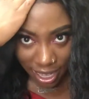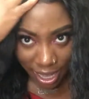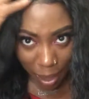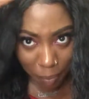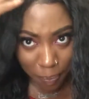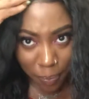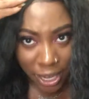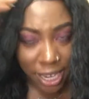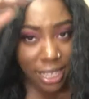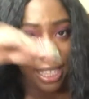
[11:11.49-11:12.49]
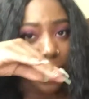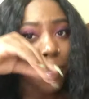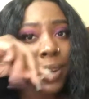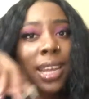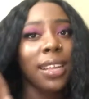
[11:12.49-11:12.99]
and I barely
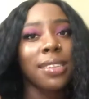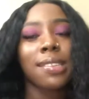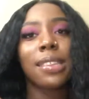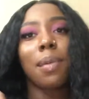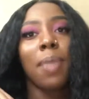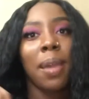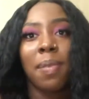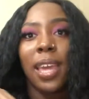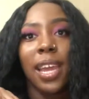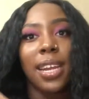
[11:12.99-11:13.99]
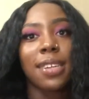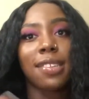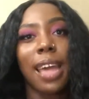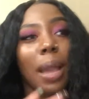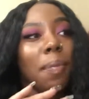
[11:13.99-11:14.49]
put the baby
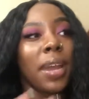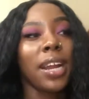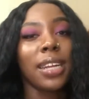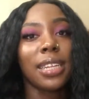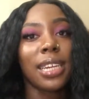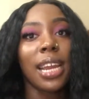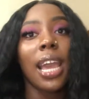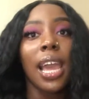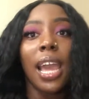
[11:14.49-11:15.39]
hairs, like barely.